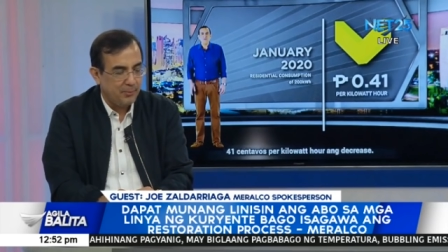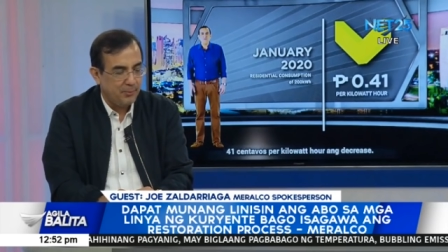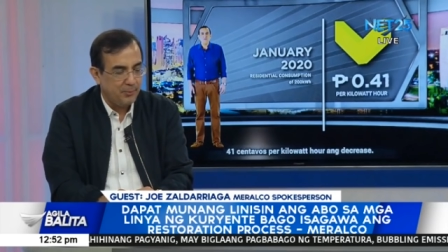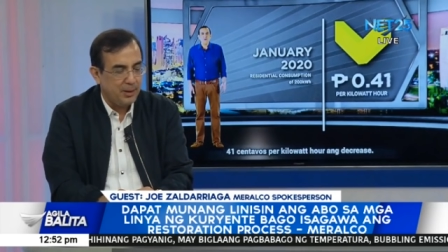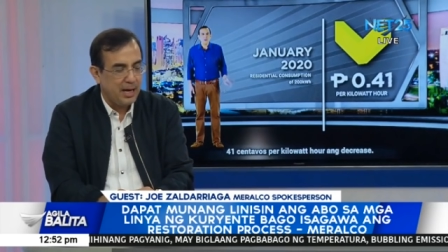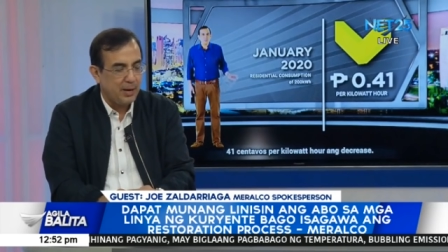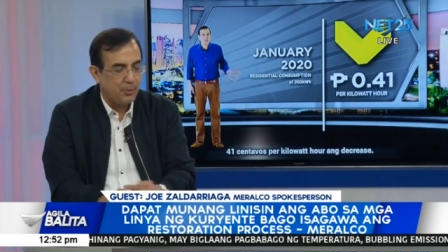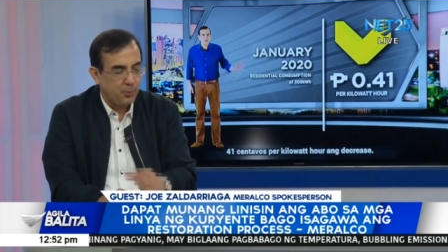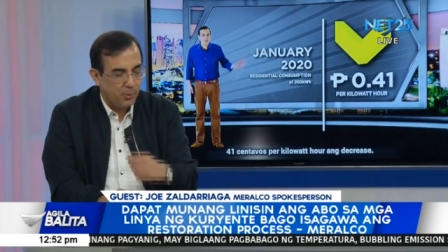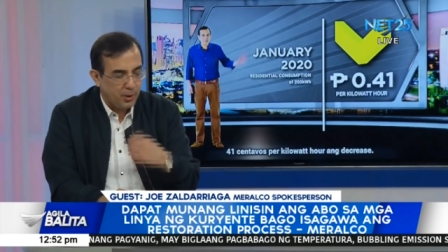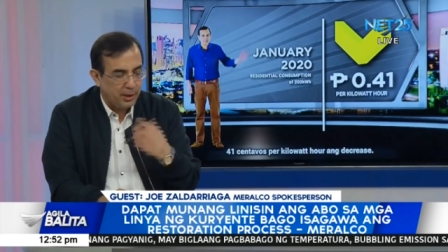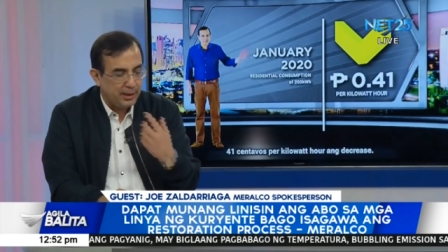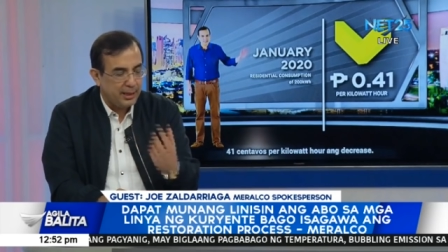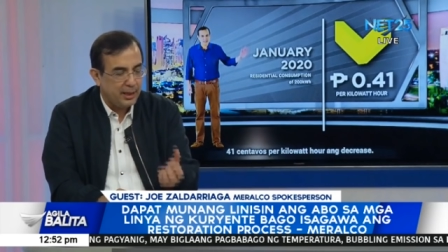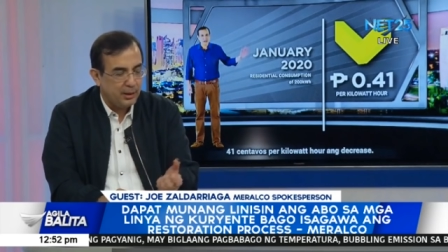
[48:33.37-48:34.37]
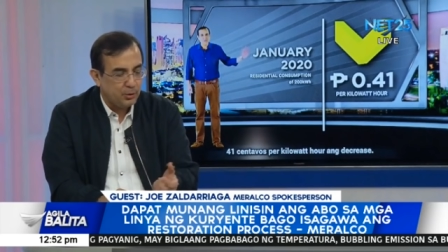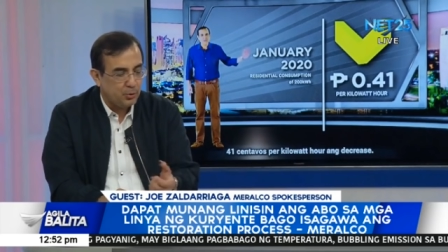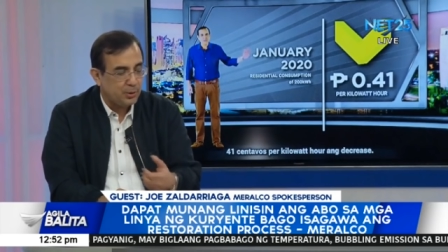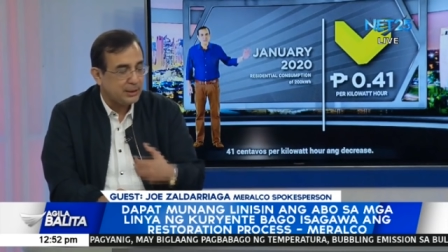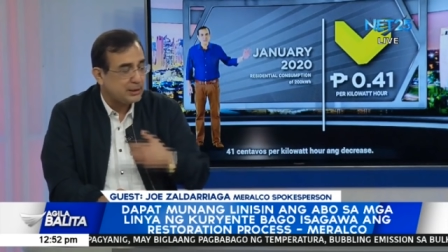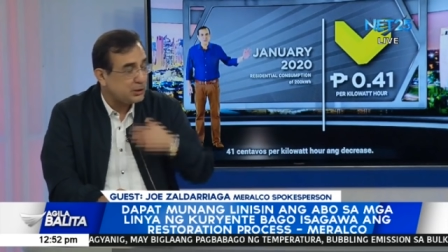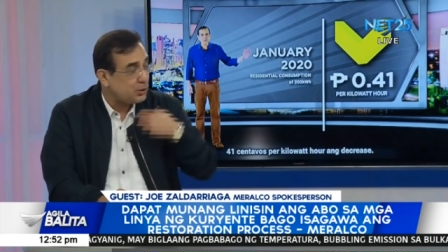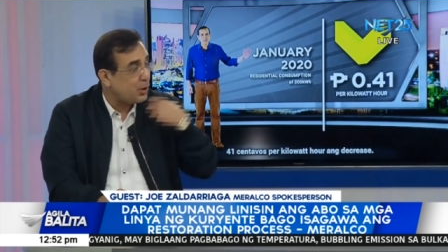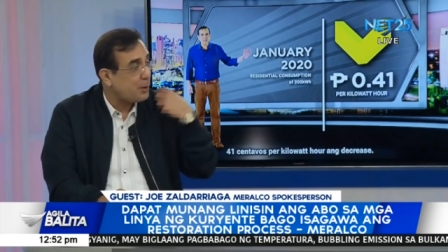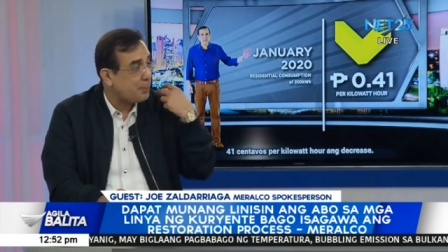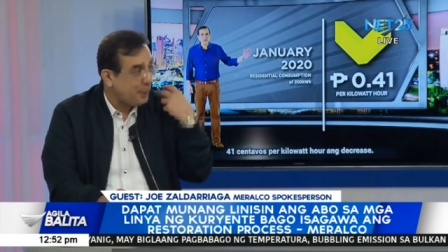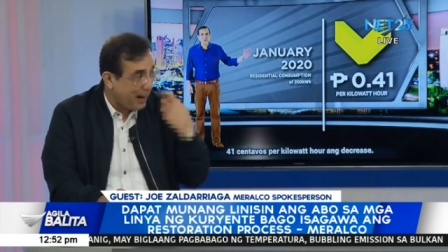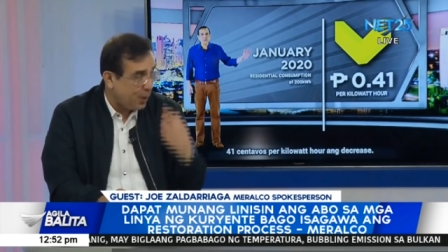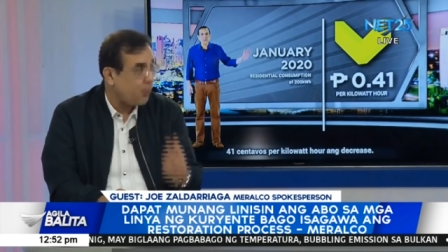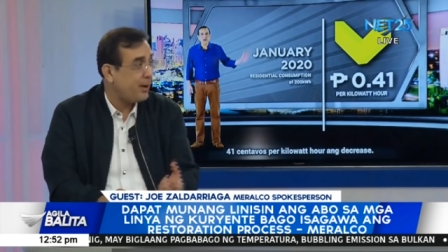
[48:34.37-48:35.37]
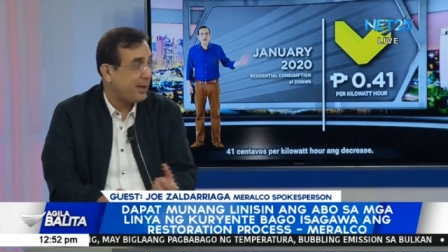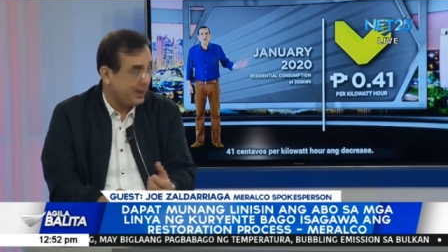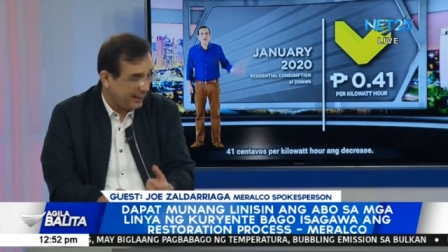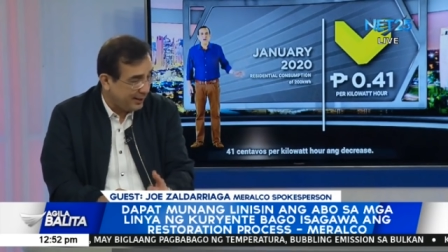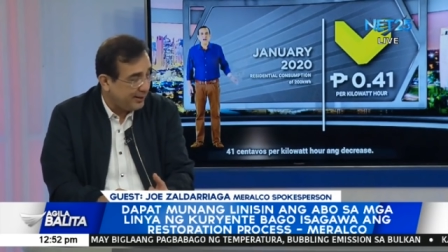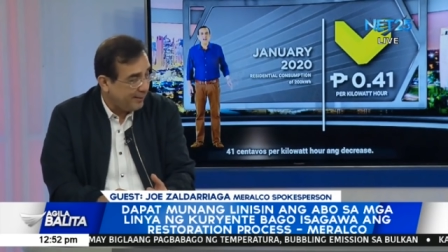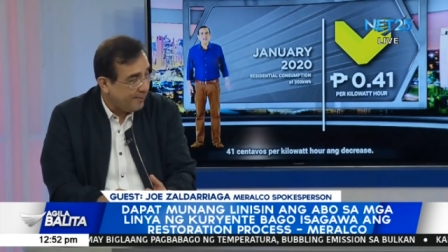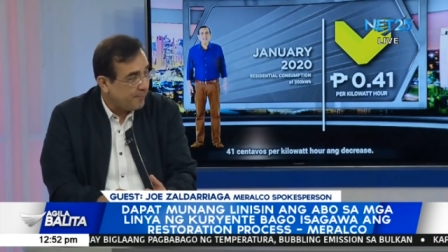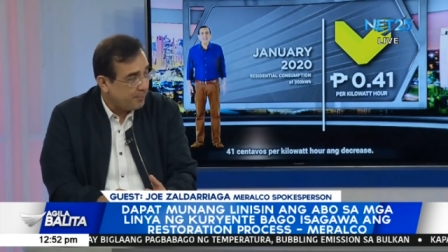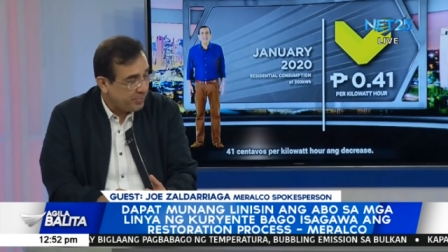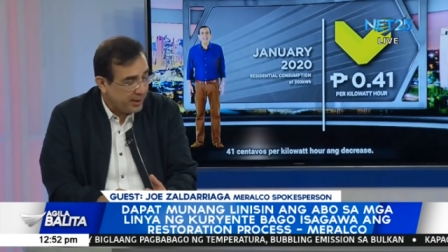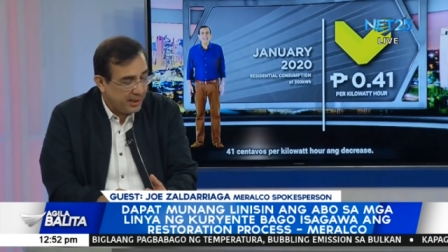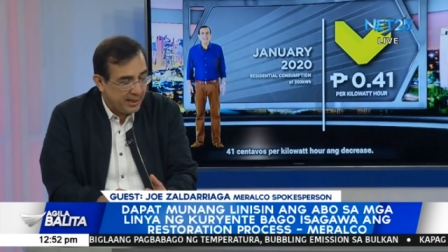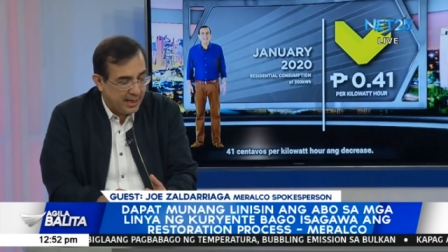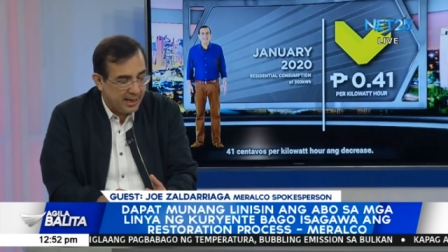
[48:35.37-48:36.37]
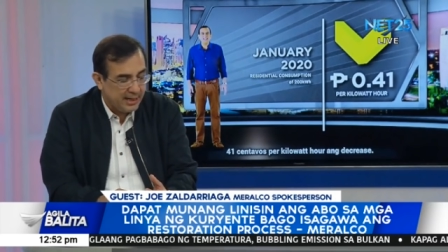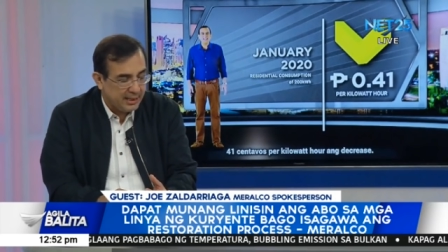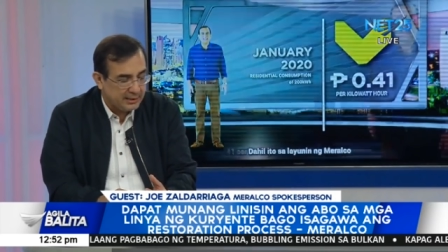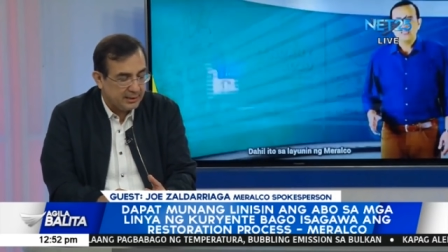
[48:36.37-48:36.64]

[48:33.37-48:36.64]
We are working to restore power in areas